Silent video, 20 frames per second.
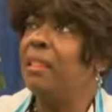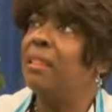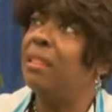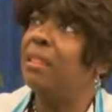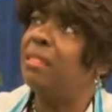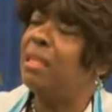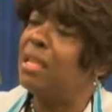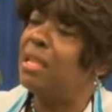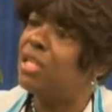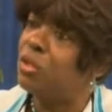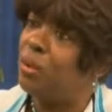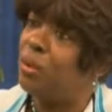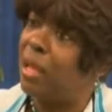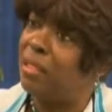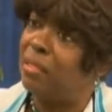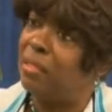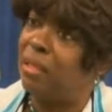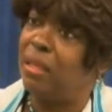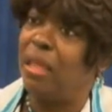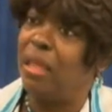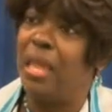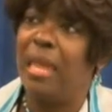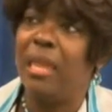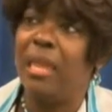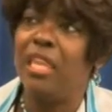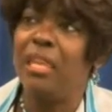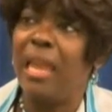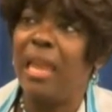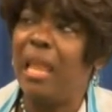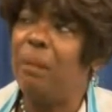The thing too, I think,
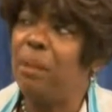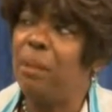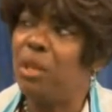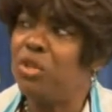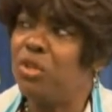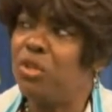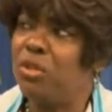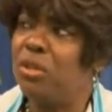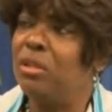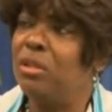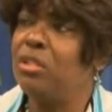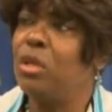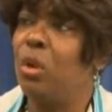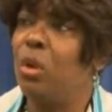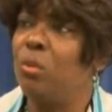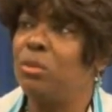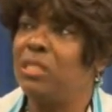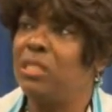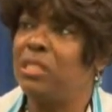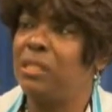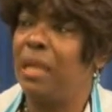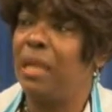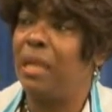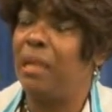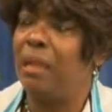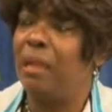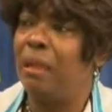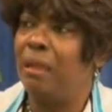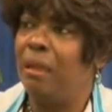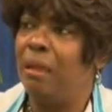you got to make sure you don't
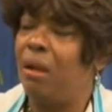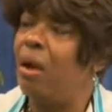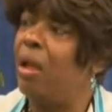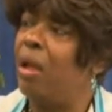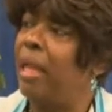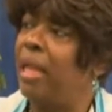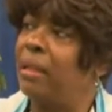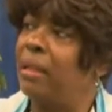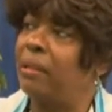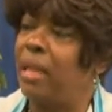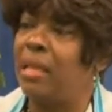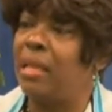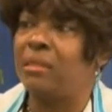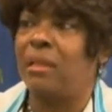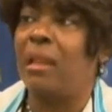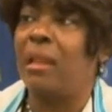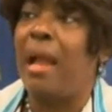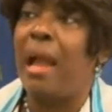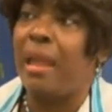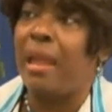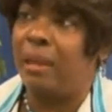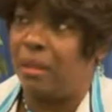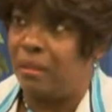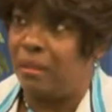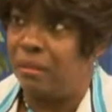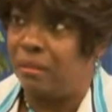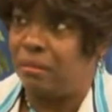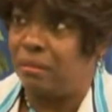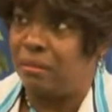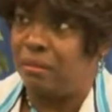stay as an
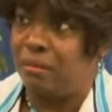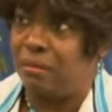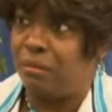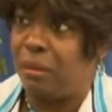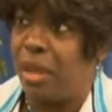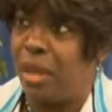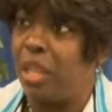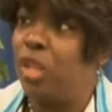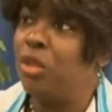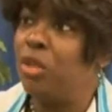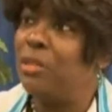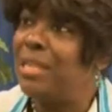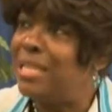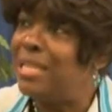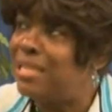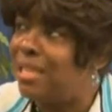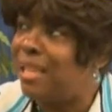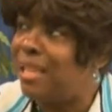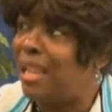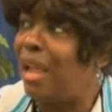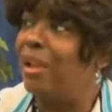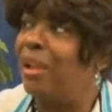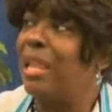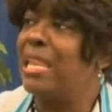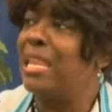island. Right? You need to get out